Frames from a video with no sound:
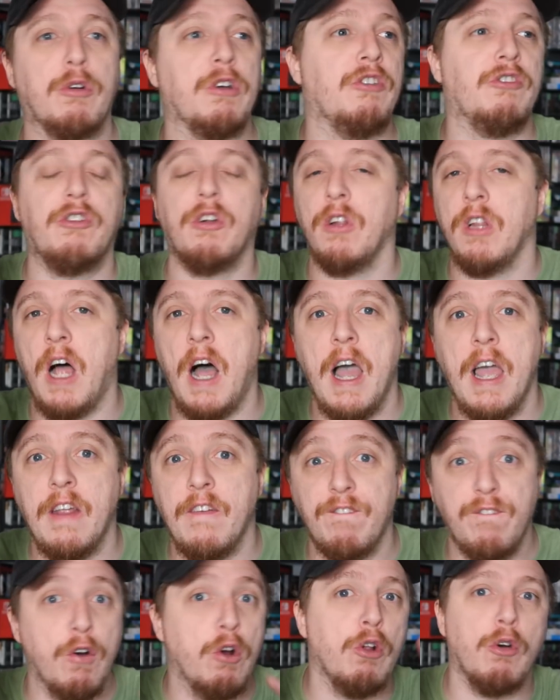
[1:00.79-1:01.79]

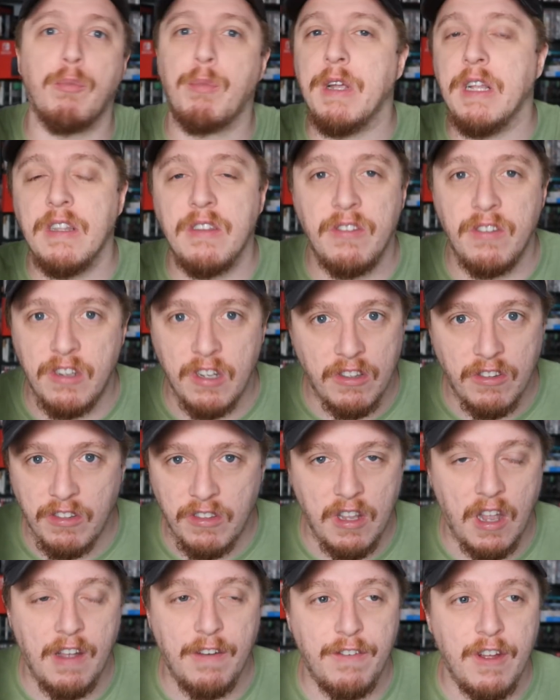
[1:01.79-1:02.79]
crystalline, photorealistic
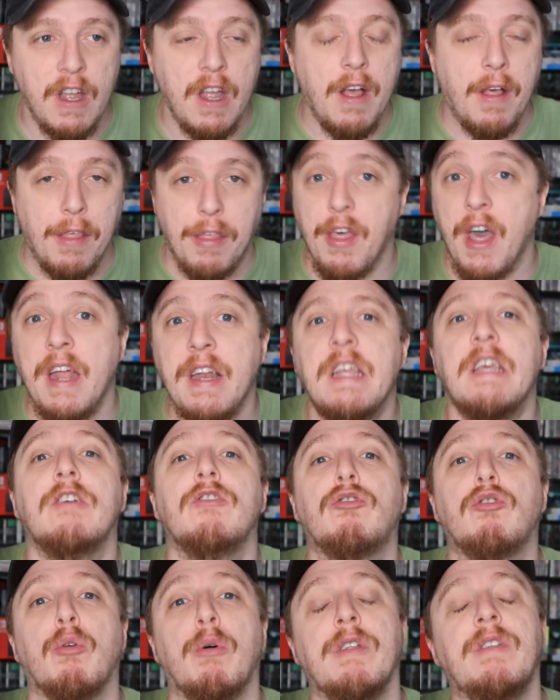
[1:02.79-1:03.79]
stuff, that
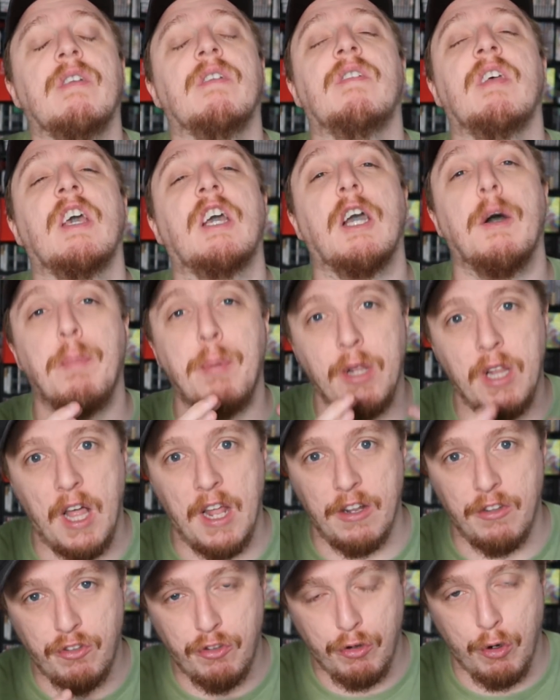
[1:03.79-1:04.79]
is going to take up a
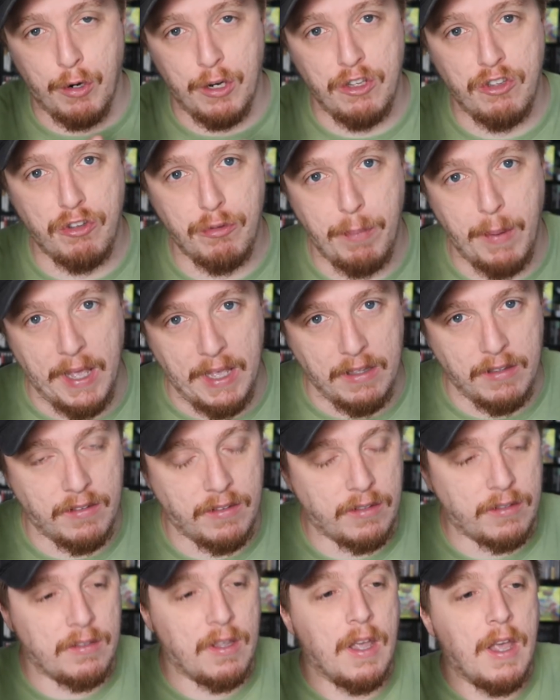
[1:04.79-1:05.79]
lot of storage space
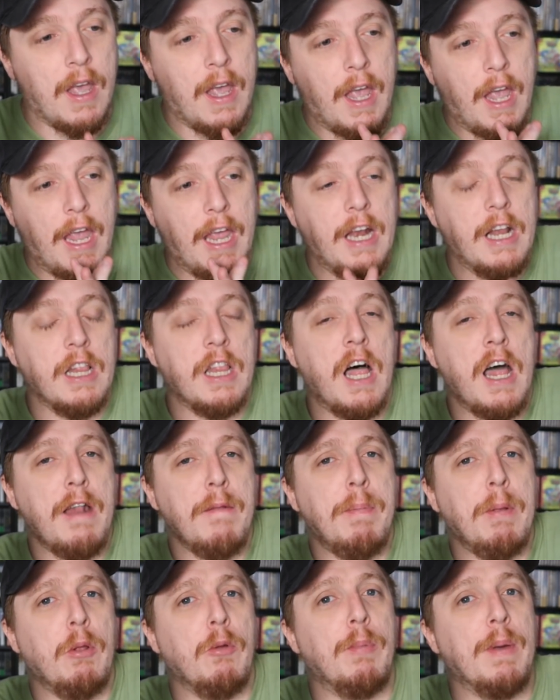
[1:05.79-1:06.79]
space. And a lot
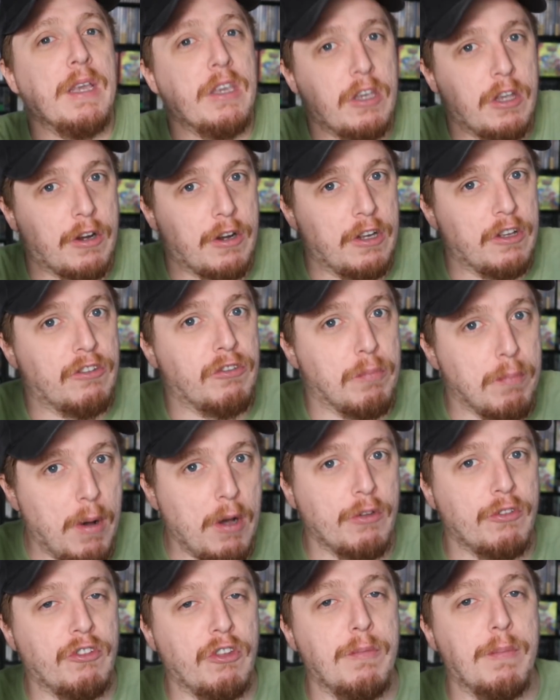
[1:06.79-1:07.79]
of people have been curious,
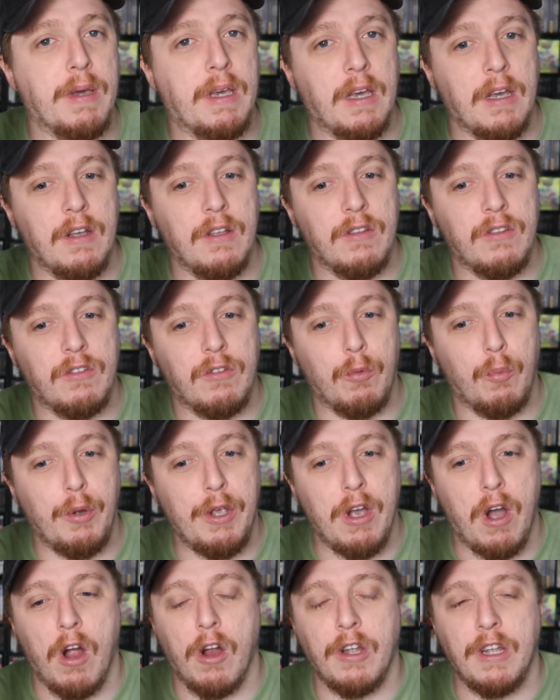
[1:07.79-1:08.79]
mostly because
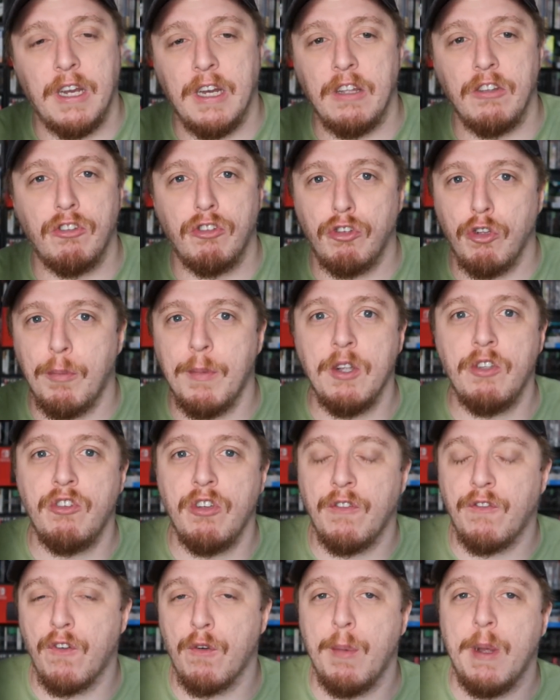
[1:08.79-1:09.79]
we are getting so
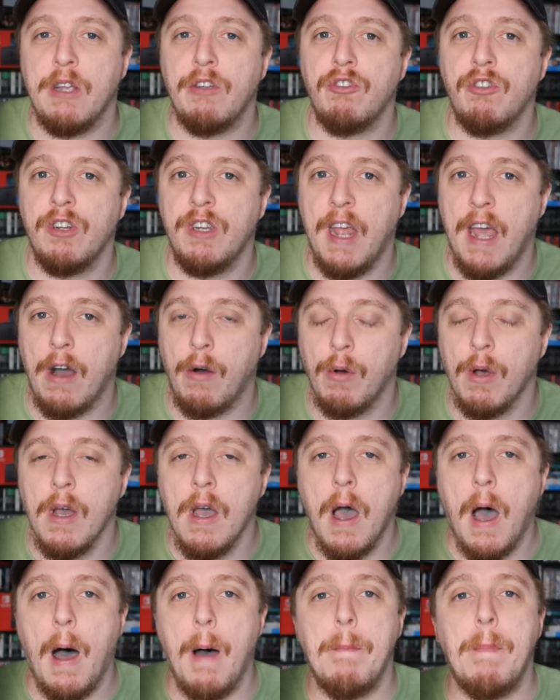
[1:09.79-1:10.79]
much information now
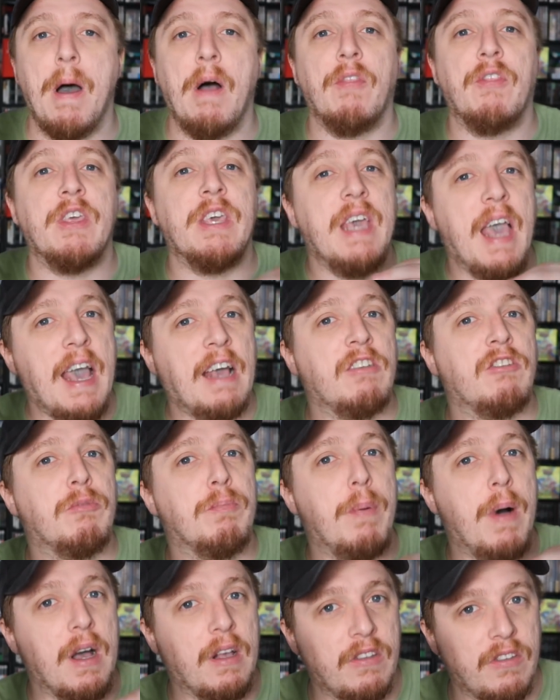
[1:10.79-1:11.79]
about the
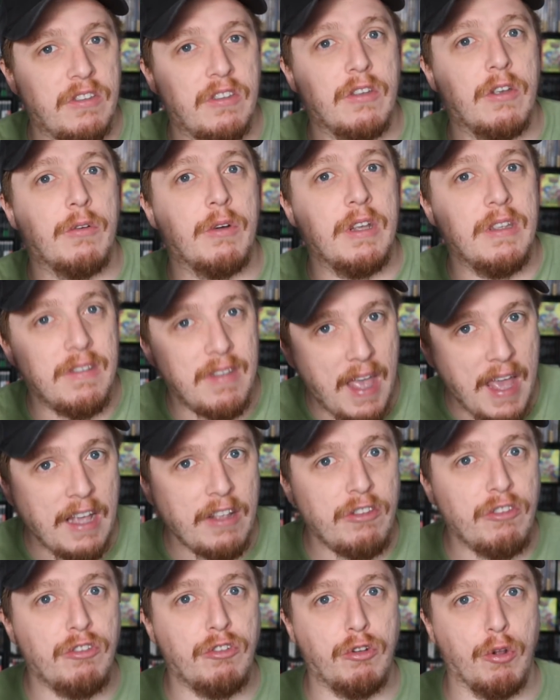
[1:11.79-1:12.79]
Xbox Series X